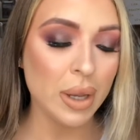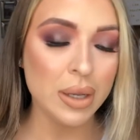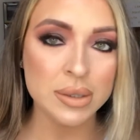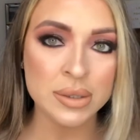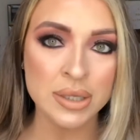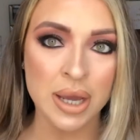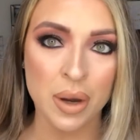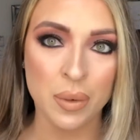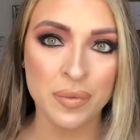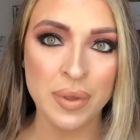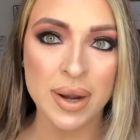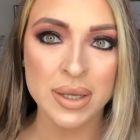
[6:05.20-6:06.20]
So
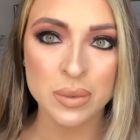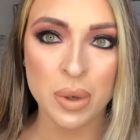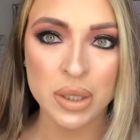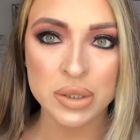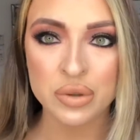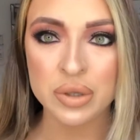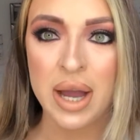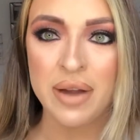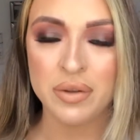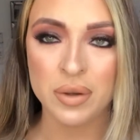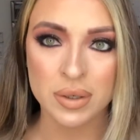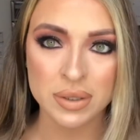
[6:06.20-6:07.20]
that is what
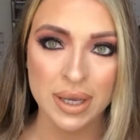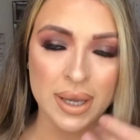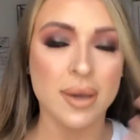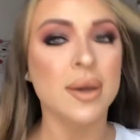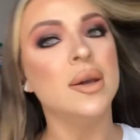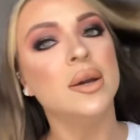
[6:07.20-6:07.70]
Driver looks like.